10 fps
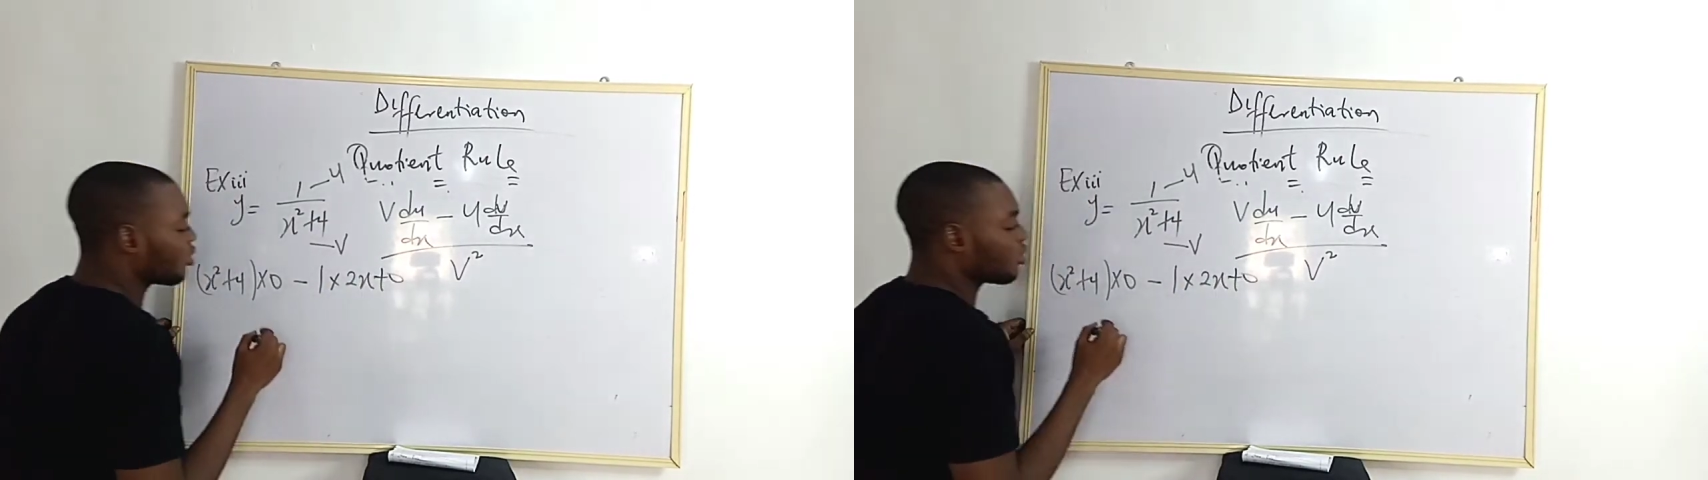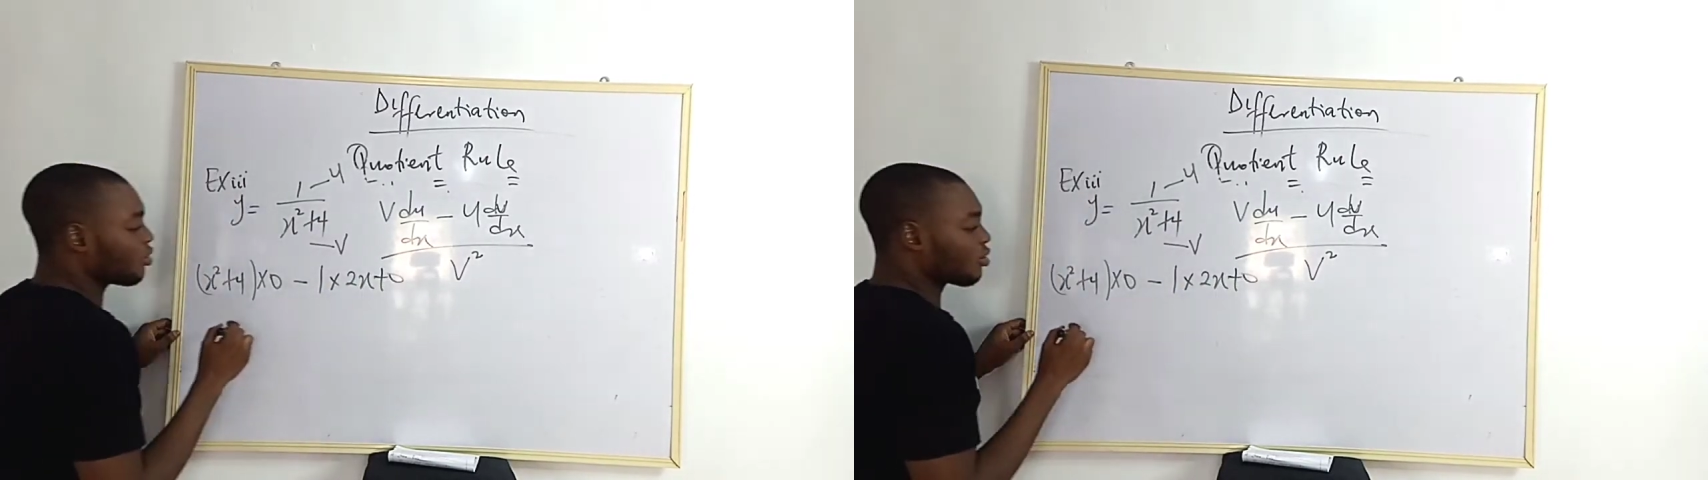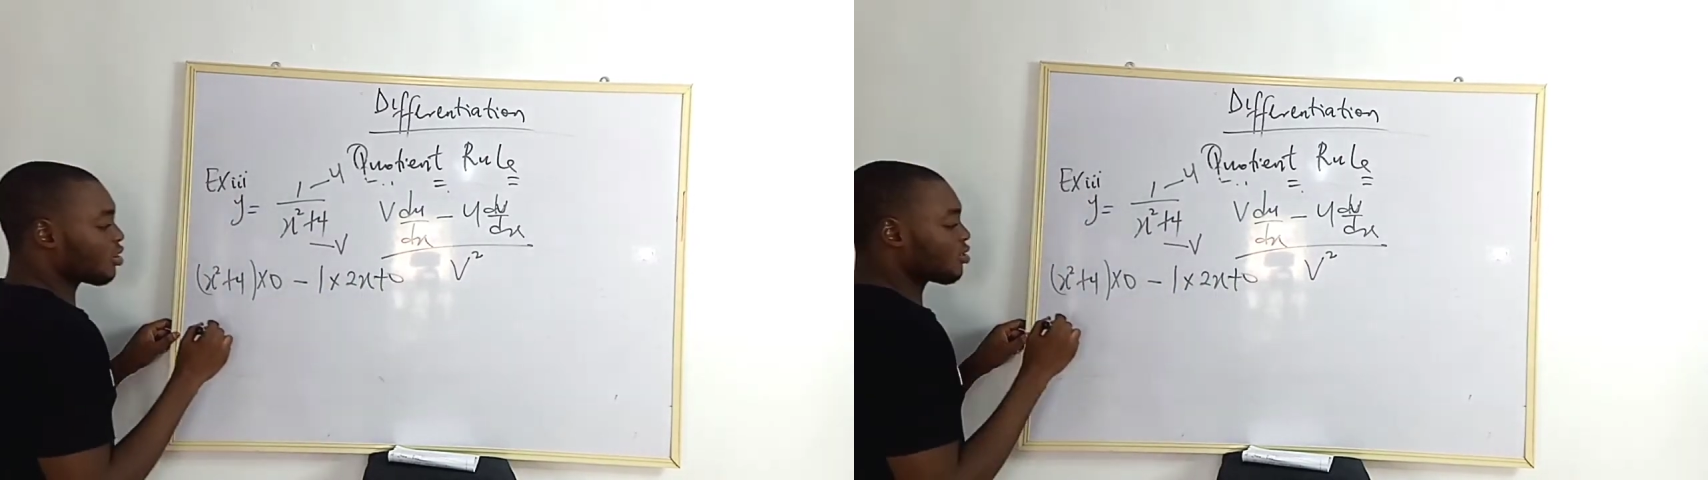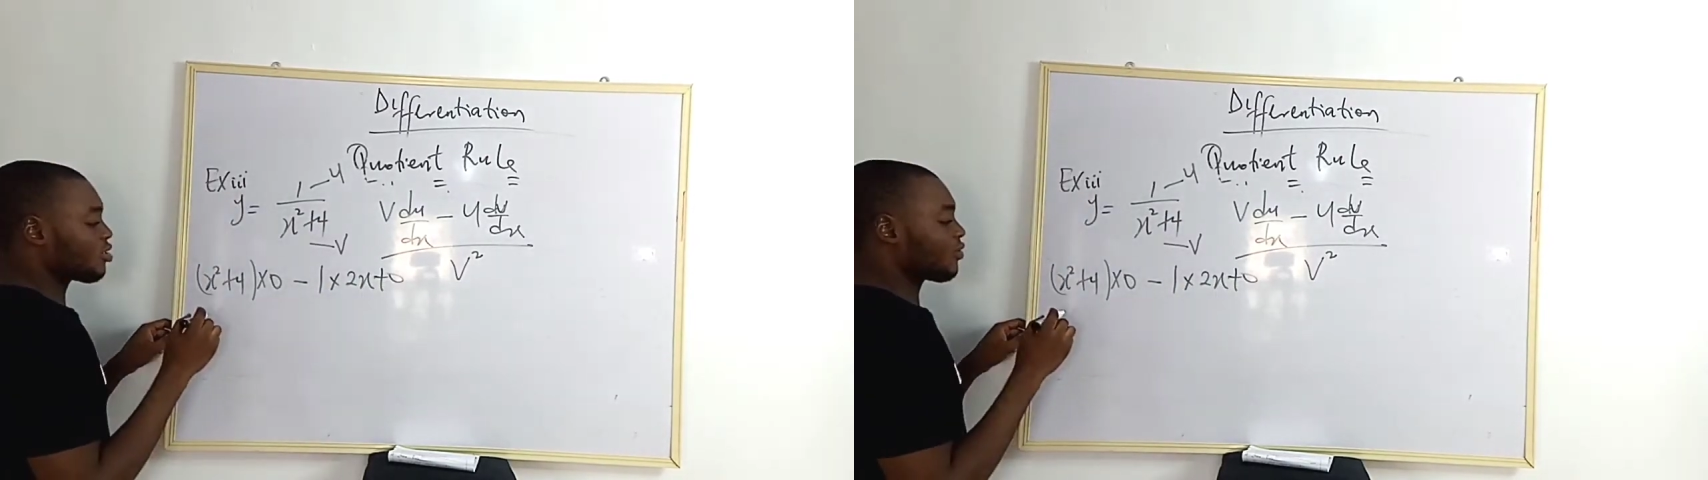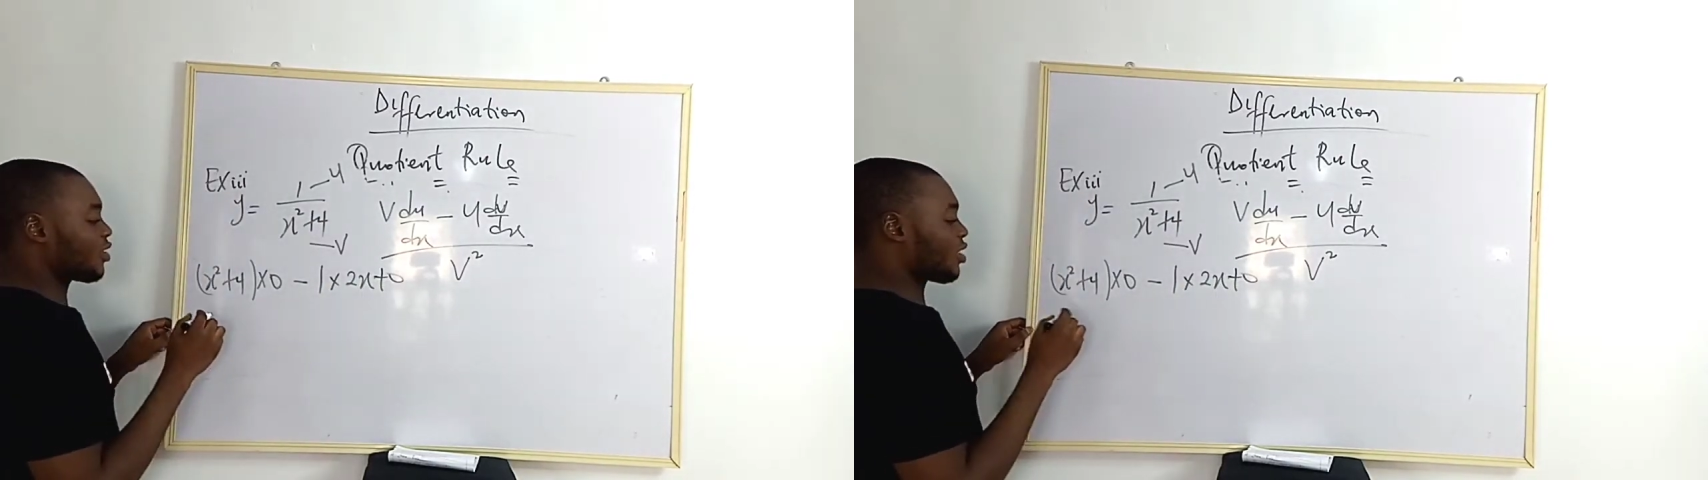Okay, just
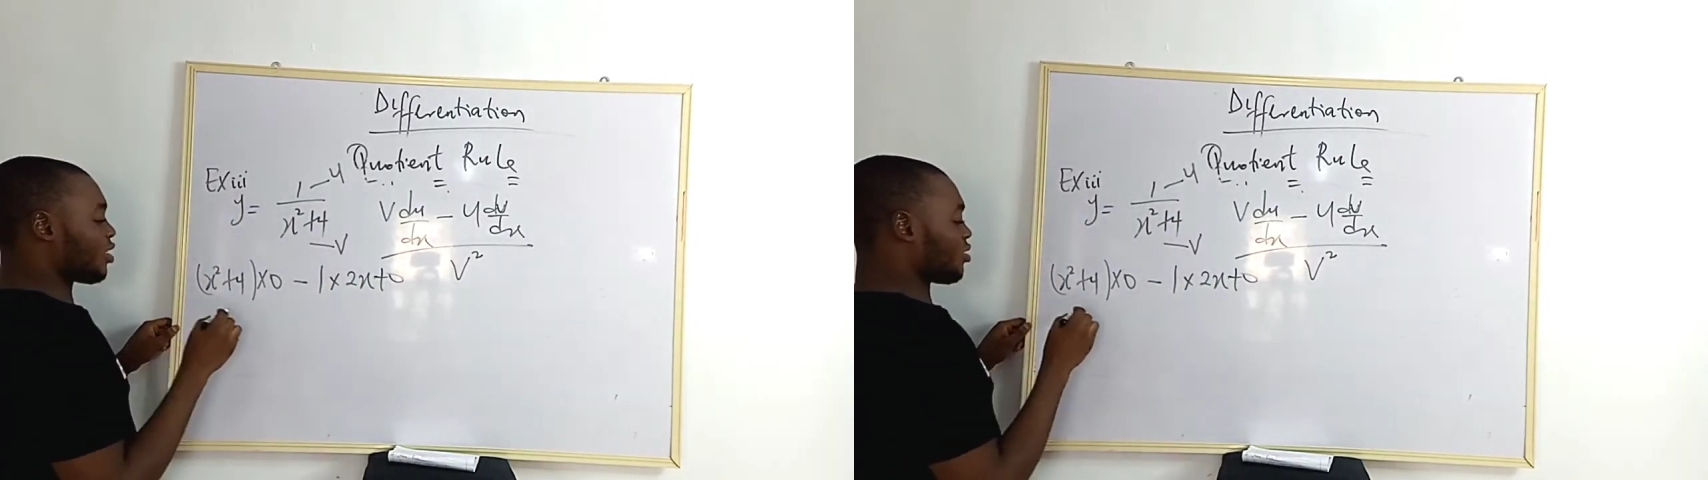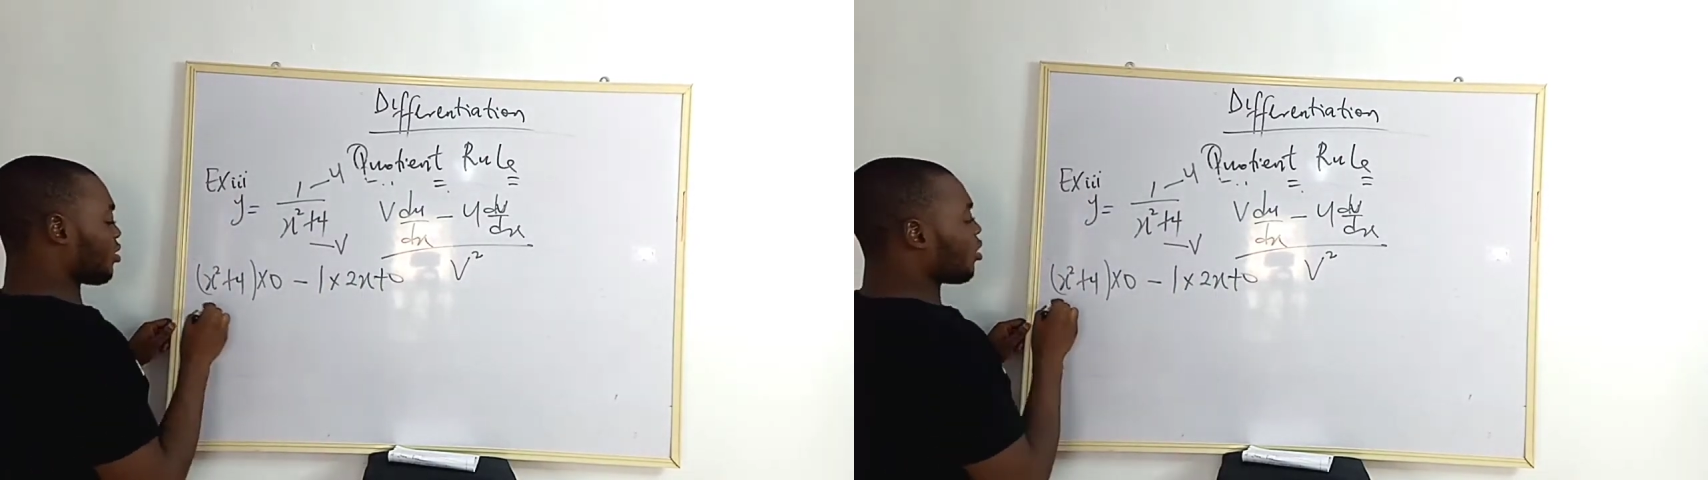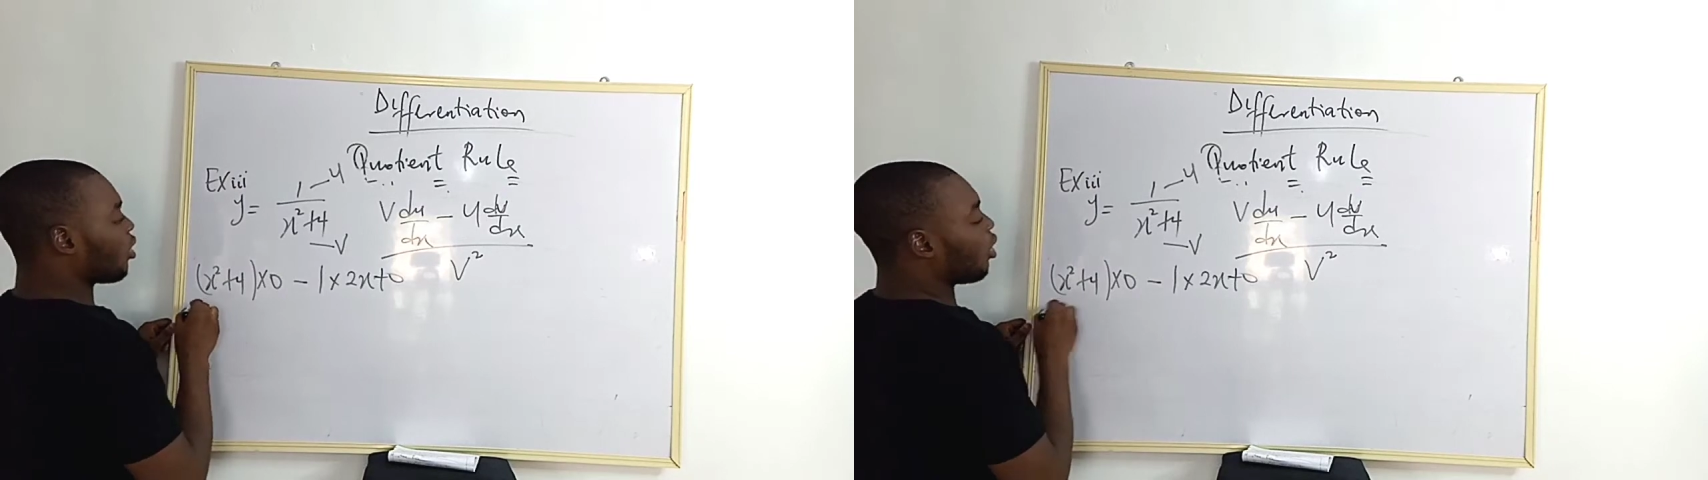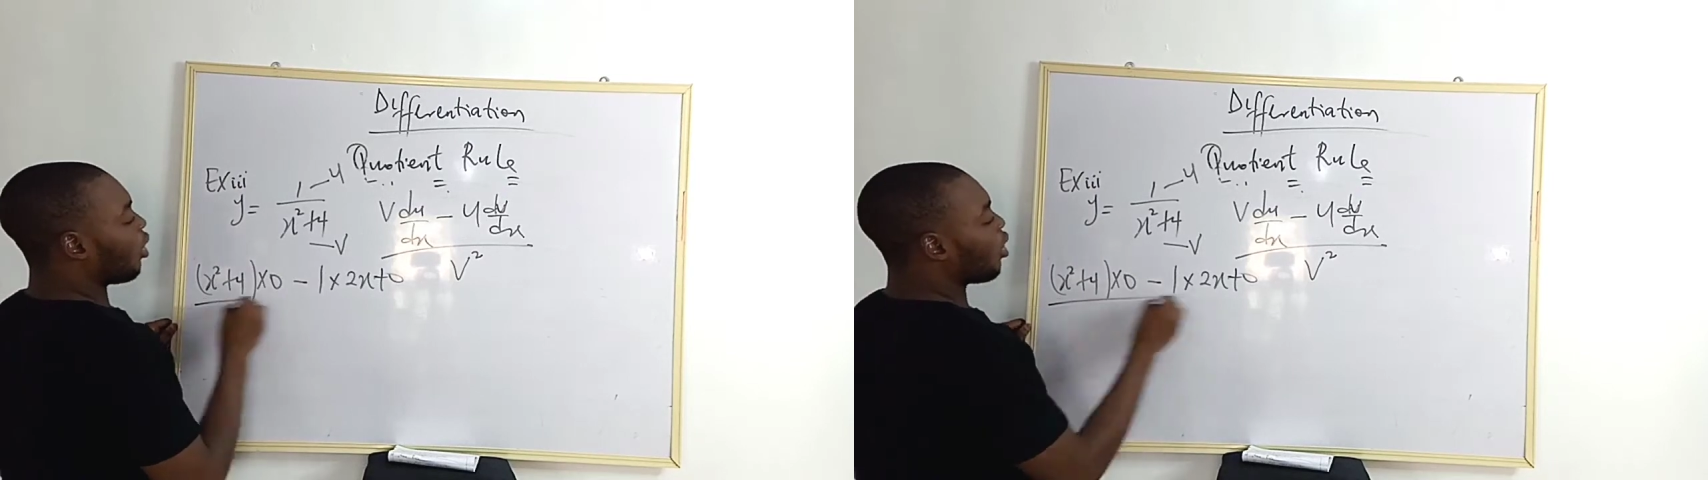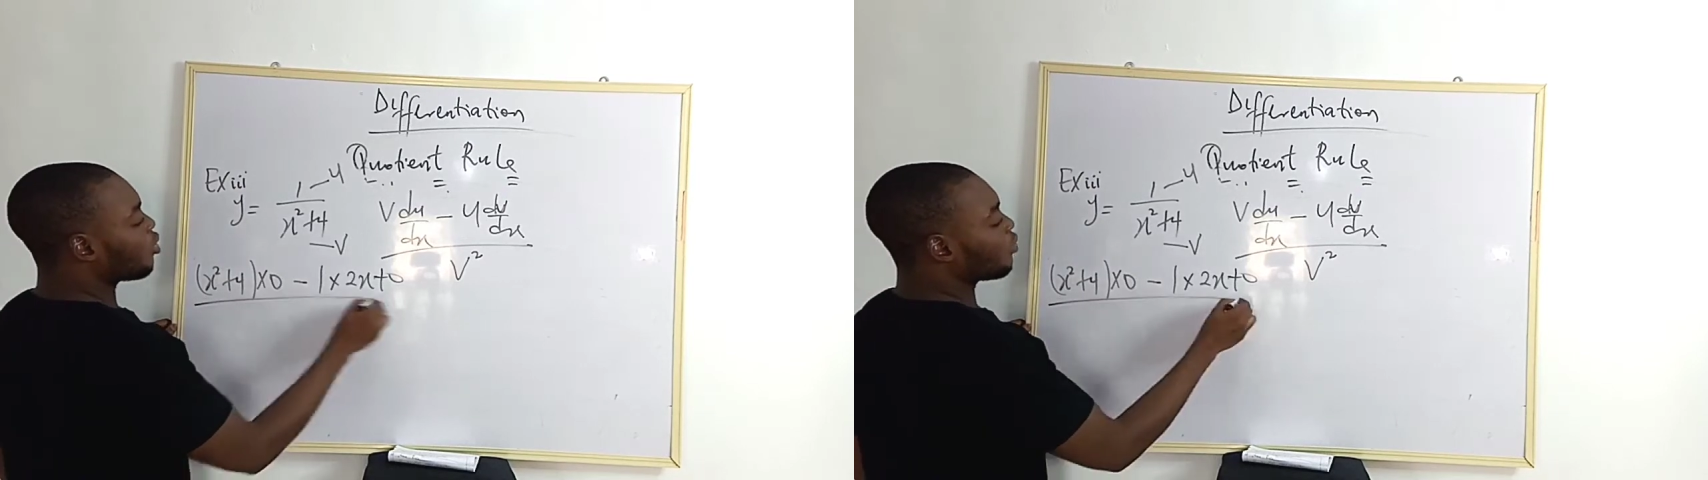leave it like that.
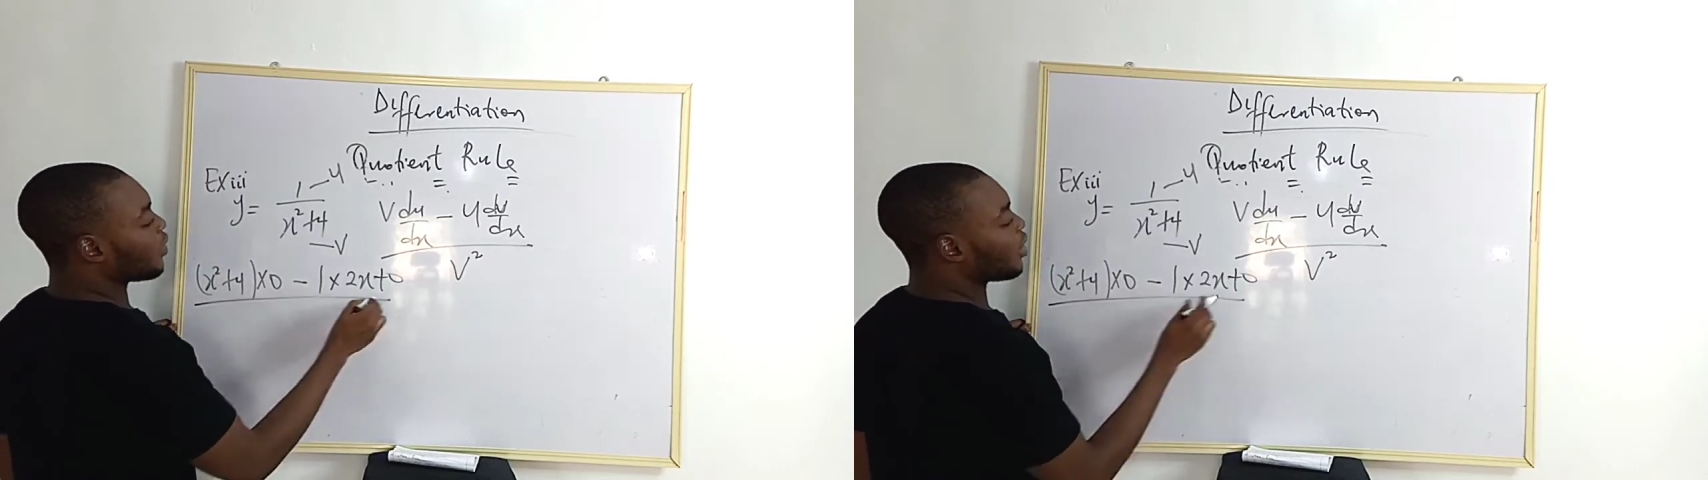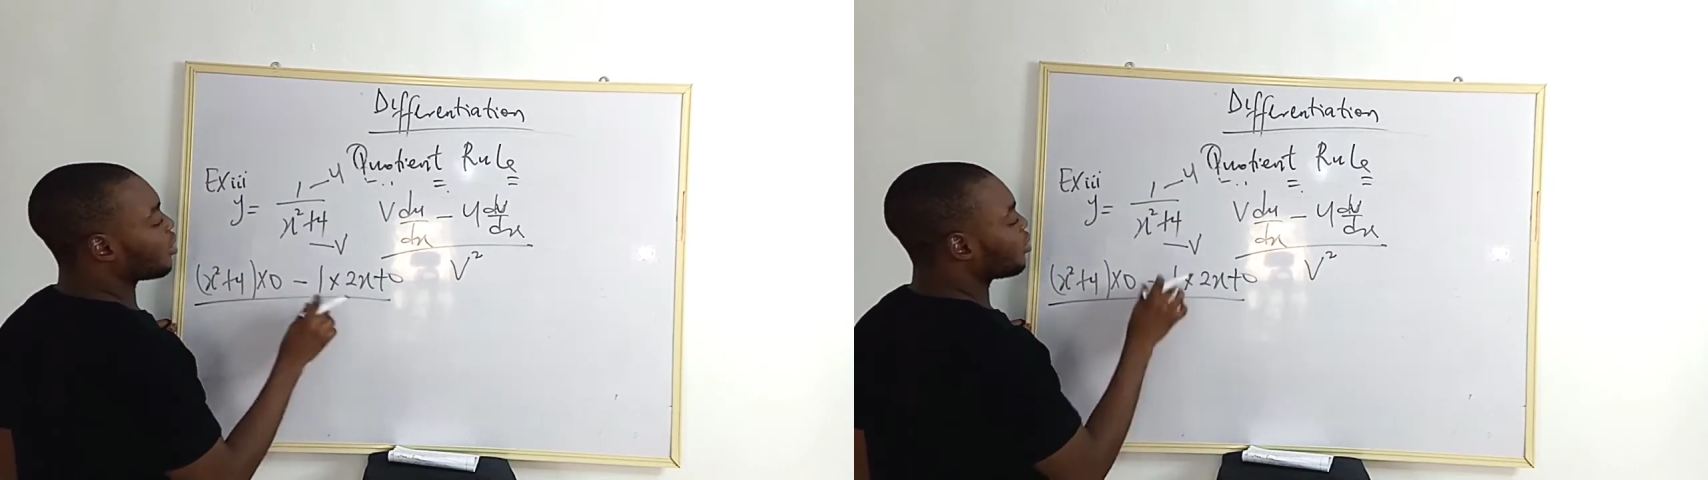All over